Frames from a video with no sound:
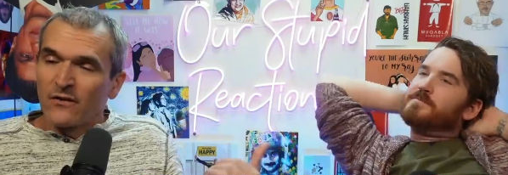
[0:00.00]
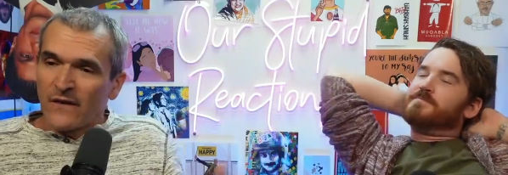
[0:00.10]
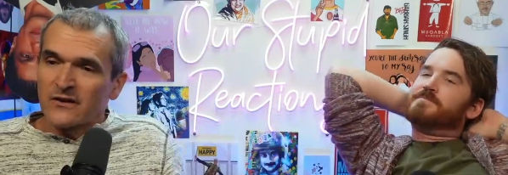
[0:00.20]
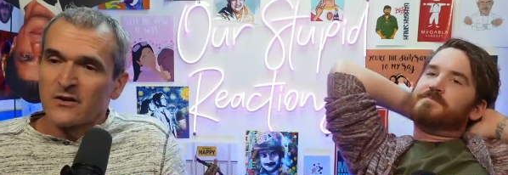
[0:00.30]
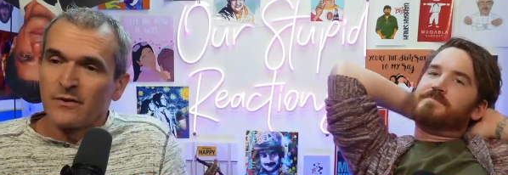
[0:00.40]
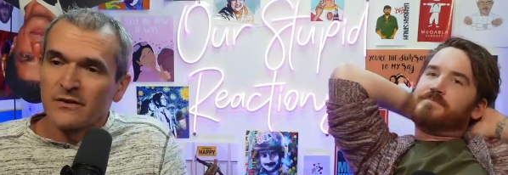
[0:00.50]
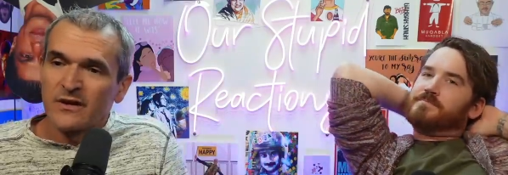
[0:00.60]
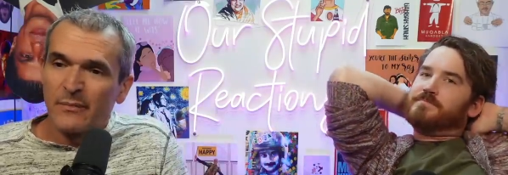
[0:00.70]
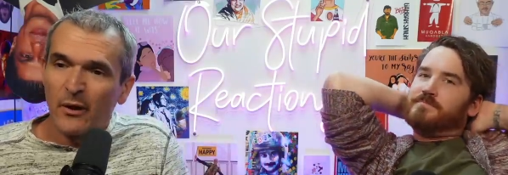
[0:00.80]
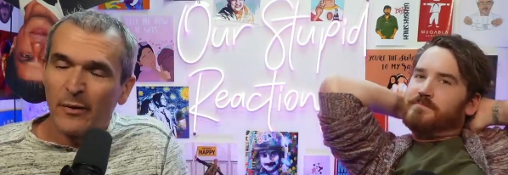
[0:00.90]
Speaker 1: vegetable is
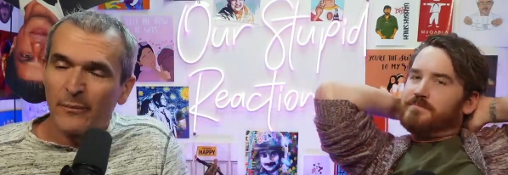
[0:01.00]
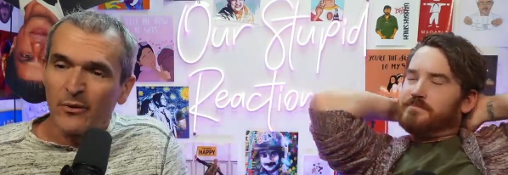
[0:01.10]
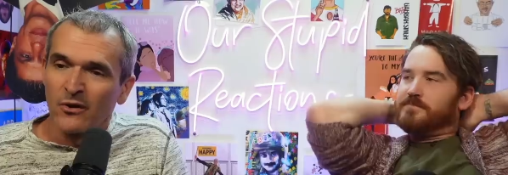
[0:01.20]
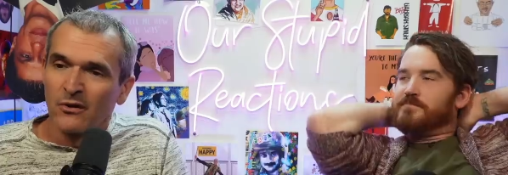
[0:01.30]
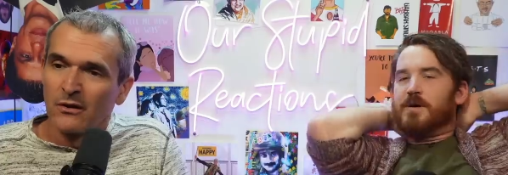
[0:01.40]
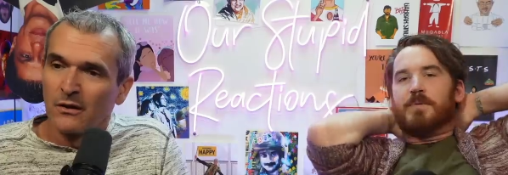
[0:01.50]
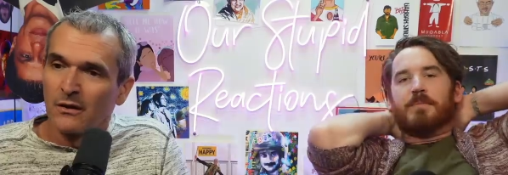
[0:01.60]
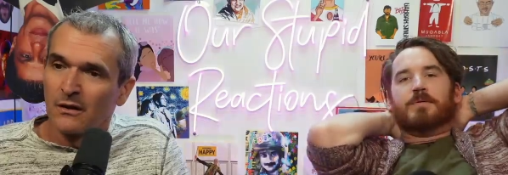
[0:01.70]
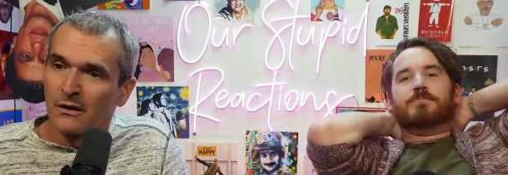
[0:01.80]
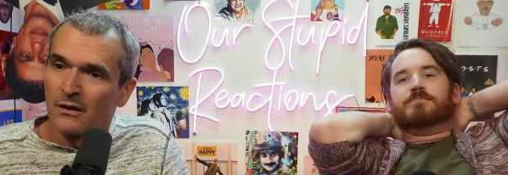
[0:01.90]
the bell pepper. Bell
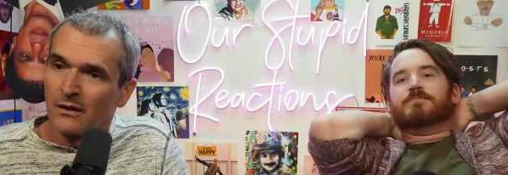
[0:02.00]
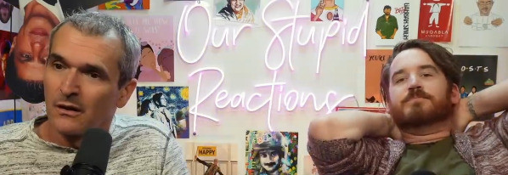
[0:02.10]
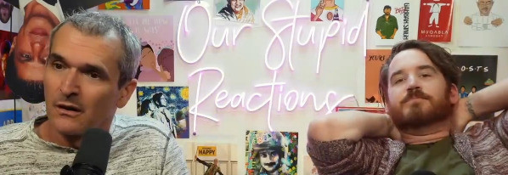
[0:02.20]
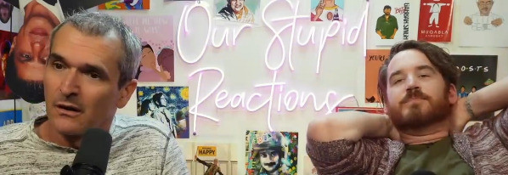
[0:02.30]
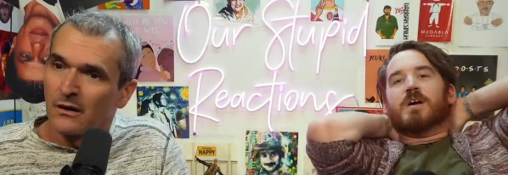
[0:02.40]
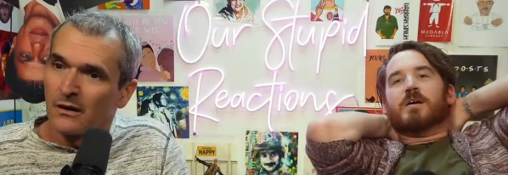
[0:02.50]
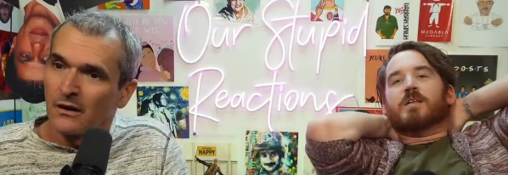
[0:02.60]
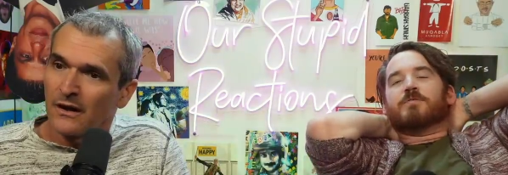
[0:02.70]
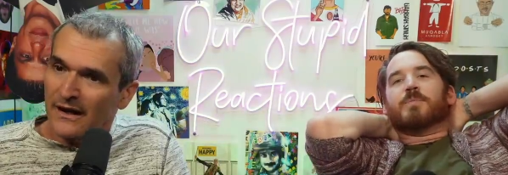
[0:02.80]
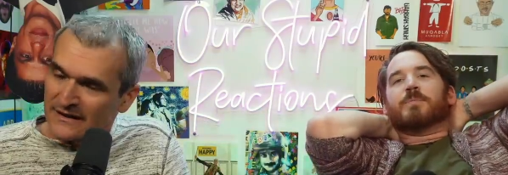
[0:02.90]
pepper. Oh, really?
Speaker 2: Yeah, I
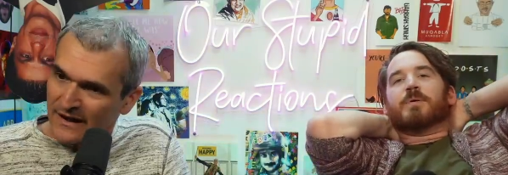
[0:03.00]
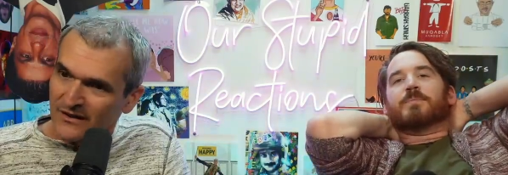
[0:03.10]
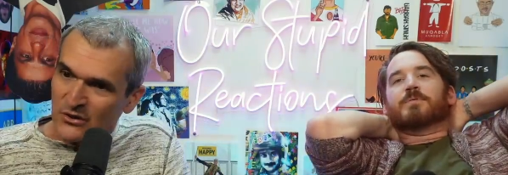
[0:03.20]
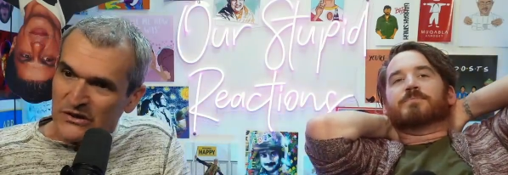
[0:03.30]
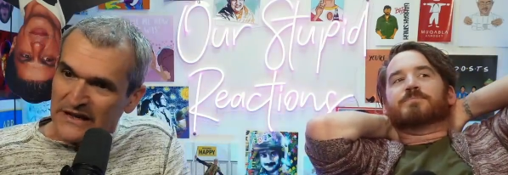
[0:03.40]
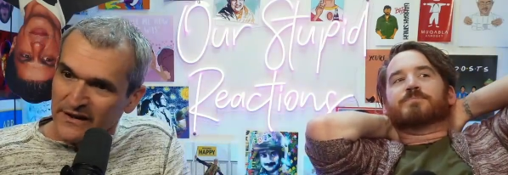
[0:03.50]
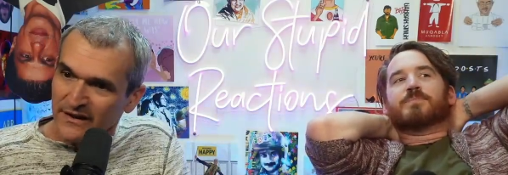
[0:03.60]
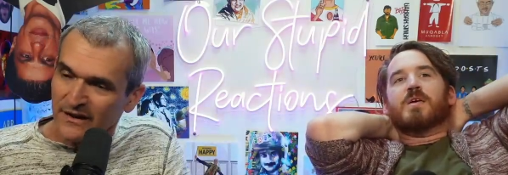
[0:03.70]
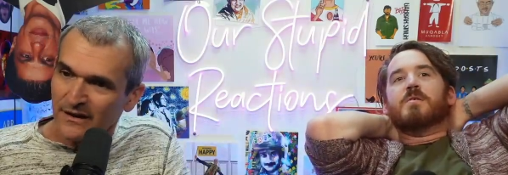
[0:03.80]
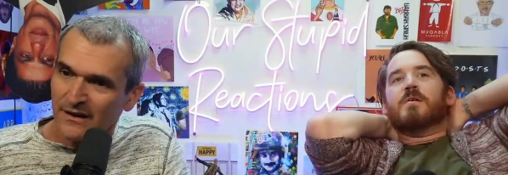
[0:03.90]
love.
Speaker 1: Yeah, isn't that interesting?
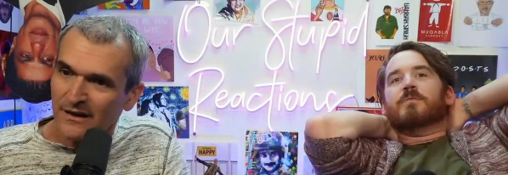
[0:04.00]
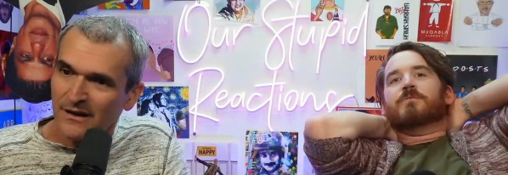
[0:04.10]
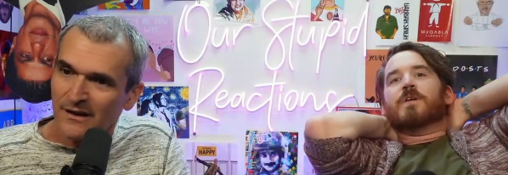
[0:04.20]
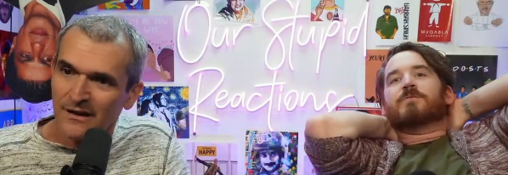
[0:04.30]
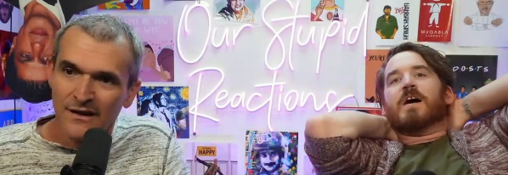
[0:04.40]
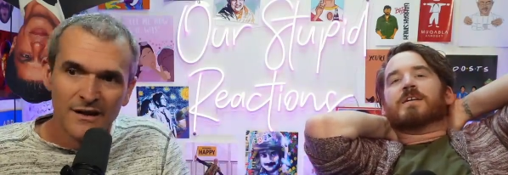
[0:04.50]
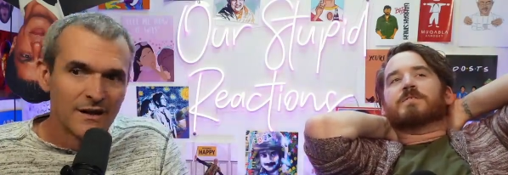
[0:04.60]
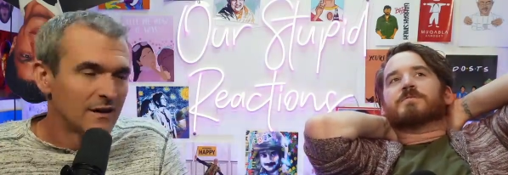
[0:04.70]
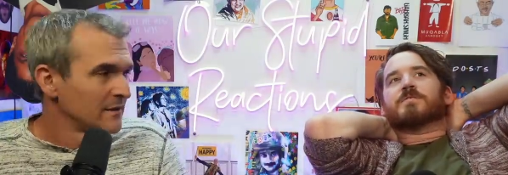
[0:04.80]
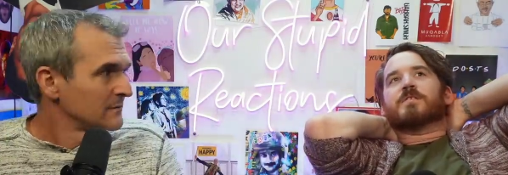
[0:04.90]
Speaker 2: Fun fact:
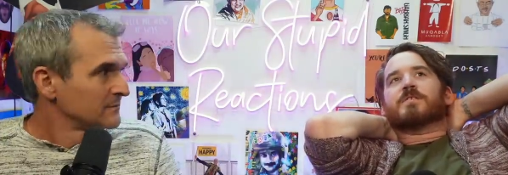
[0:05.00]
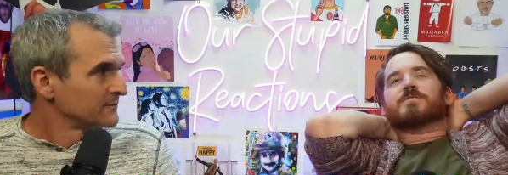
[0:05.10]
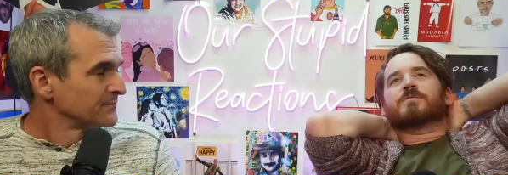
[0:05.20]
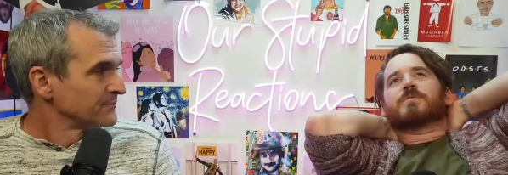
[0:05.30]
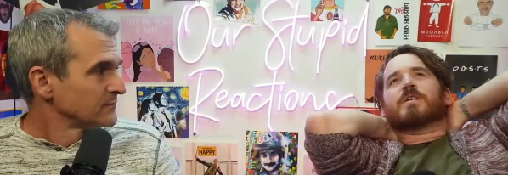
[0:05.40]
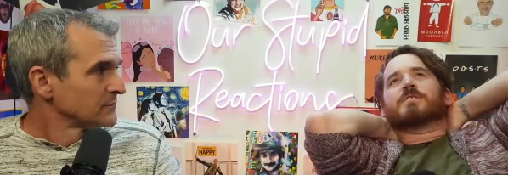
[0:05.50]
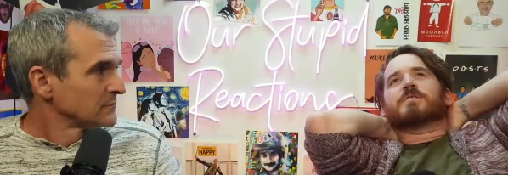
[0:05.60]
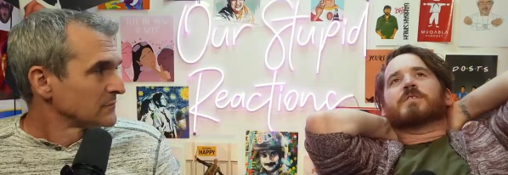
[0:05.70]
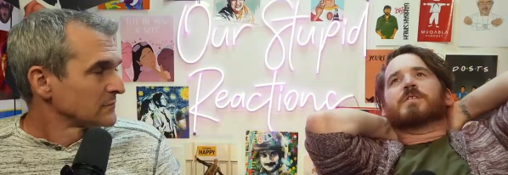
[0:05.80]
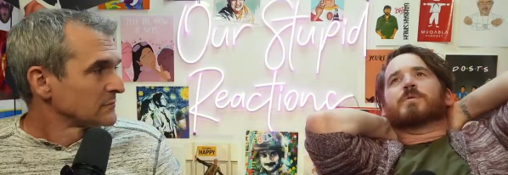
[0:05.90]
it's also a
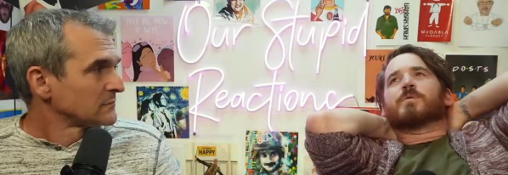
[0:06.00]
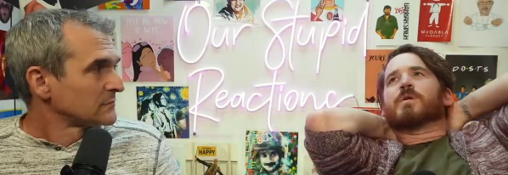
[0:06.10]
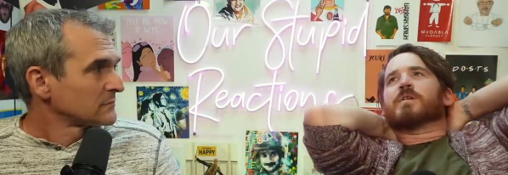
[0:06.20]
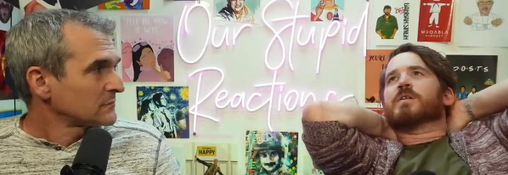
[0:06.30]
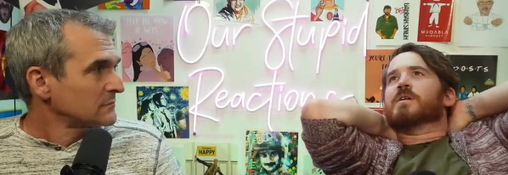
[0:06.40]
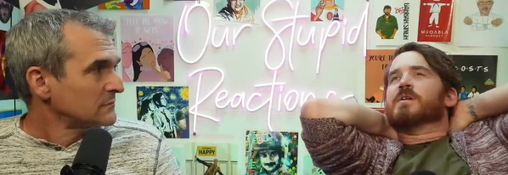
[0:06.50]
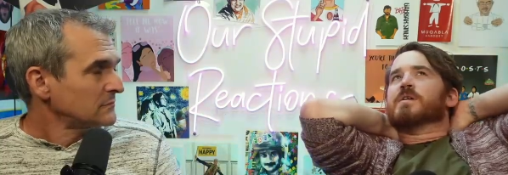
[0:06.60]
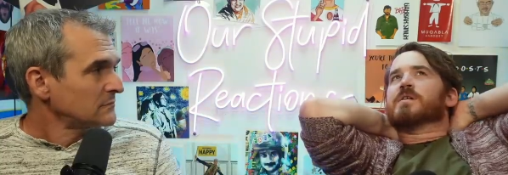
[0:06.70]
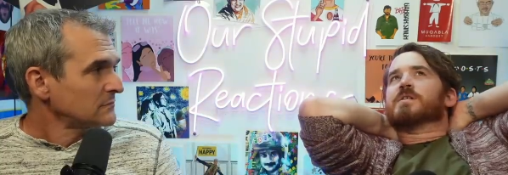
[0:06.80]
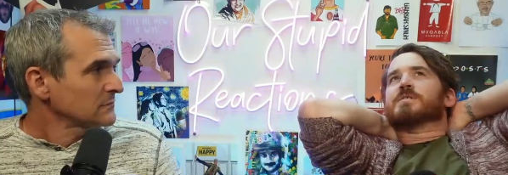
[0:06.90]
relatively newer one,
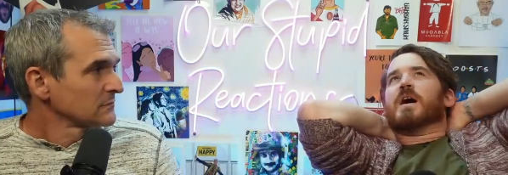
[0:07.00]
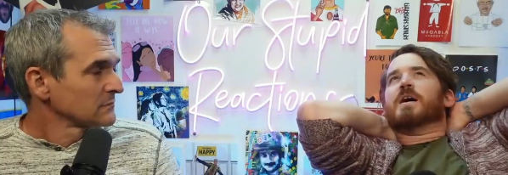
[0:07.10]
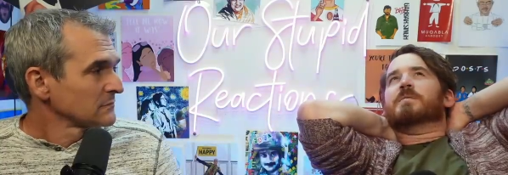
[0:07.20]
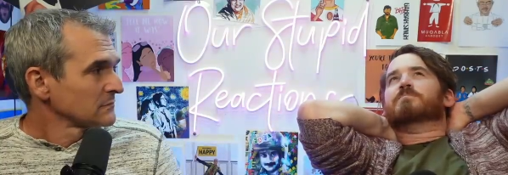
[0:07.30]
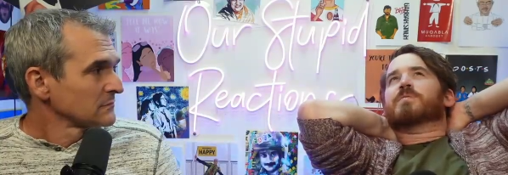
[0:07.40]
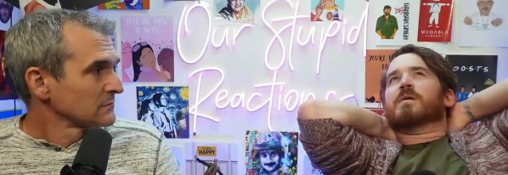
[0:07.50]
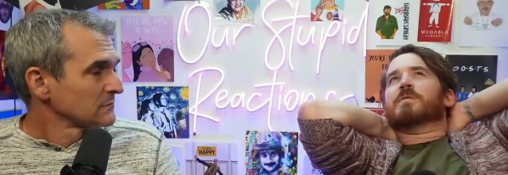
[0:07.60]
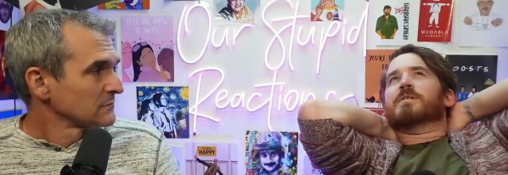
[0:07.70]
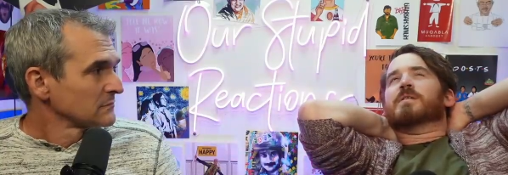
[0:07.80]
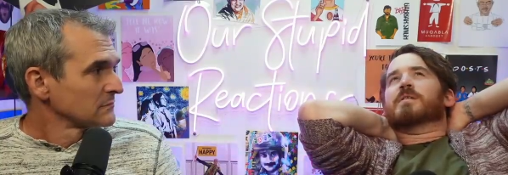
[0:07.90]
because I
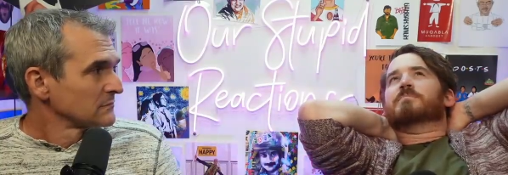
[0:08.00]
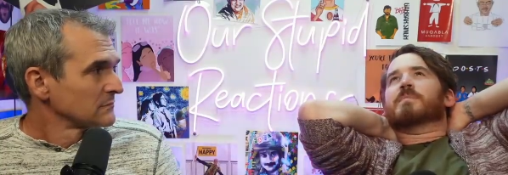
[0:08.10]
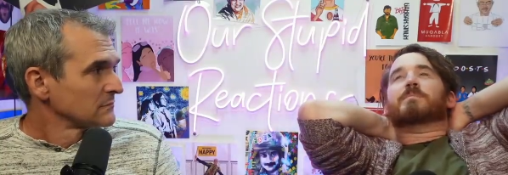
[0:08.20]
probably my,